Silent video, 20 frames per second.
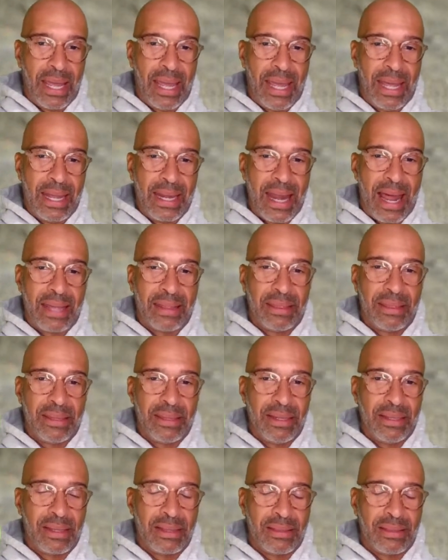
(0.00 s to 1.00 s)
And I
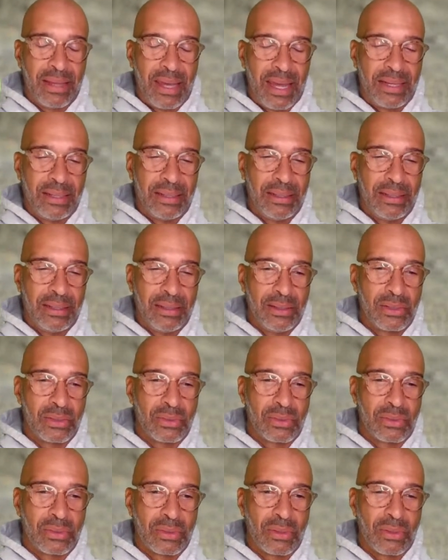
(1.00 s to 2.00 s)
think that that
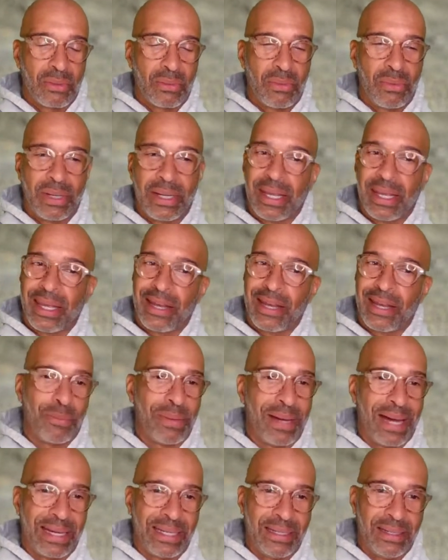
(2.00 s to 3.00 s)
is what
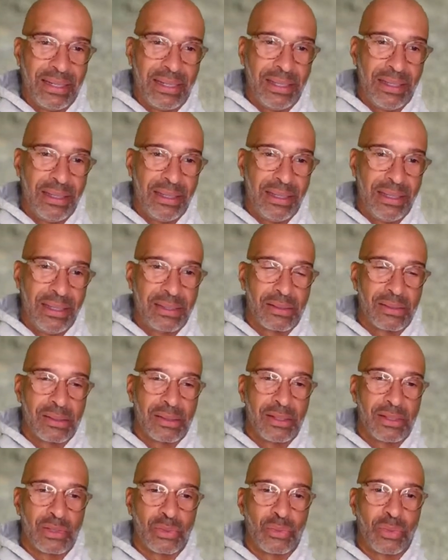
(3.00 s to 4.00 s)
everybody needs, because
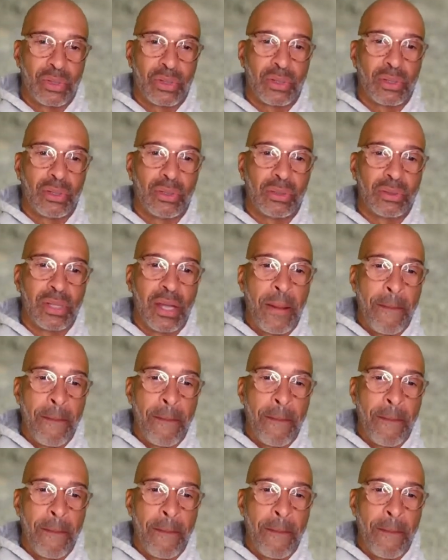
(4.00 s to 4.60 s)
this world